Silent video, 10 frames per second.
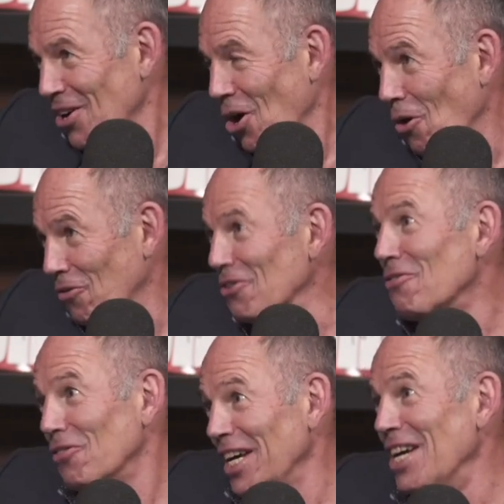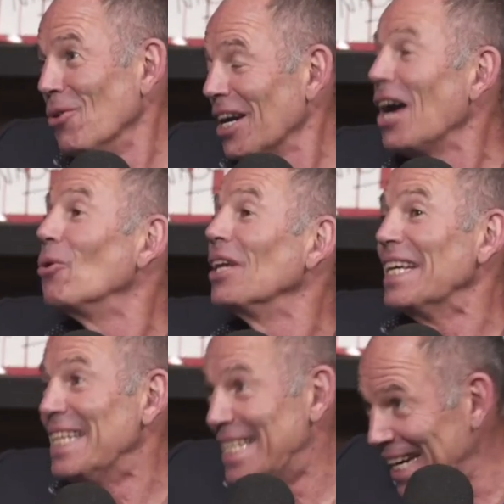overinflate what I really
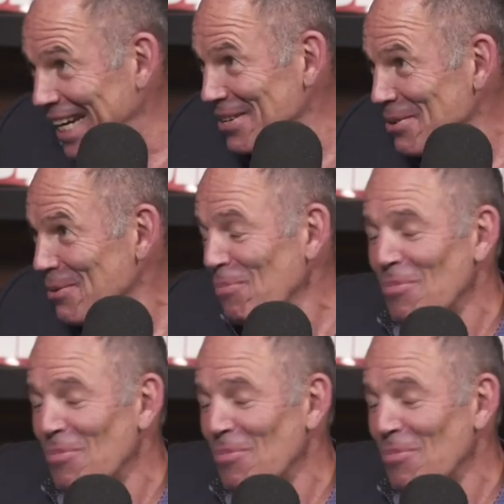did. Yes.